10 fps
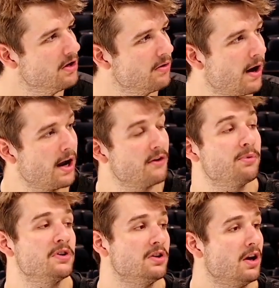Right. And
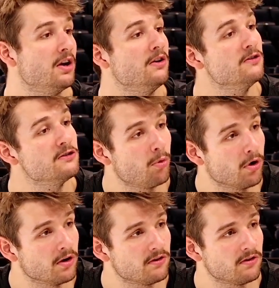especially in youth
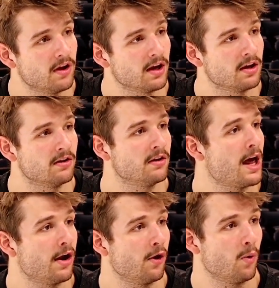sports, like in
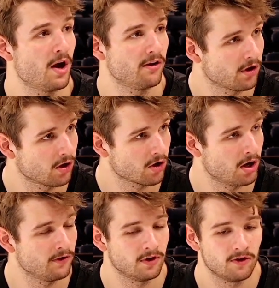Canada West, like our
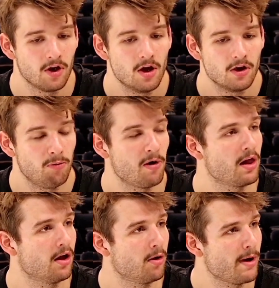conference, you play a
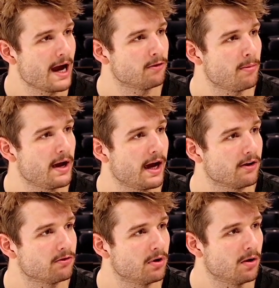lot of
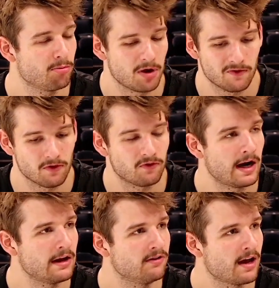back-to-backs, right? We play every
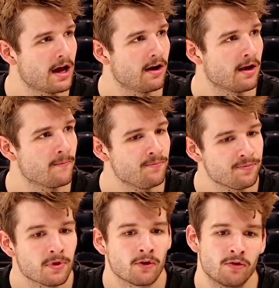Friday, Saturday.
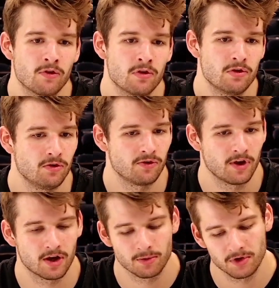So if you lose
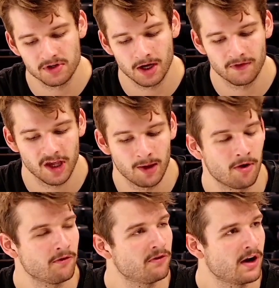like a really tough game
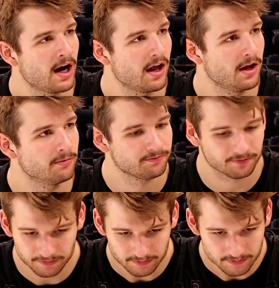on Friday
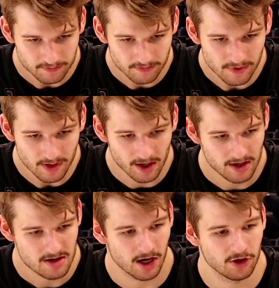
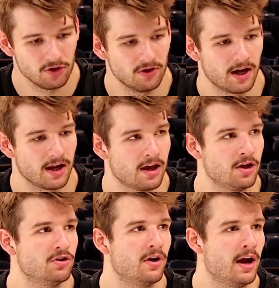and you let it get in
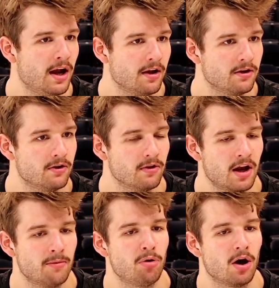your head and
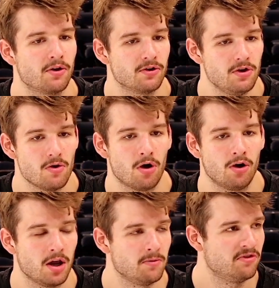let it bother you all
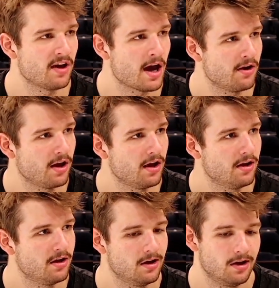game Saturday,
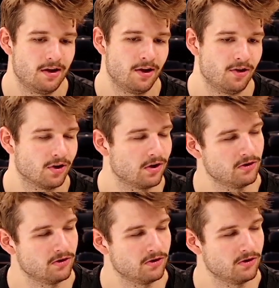then you're going to lose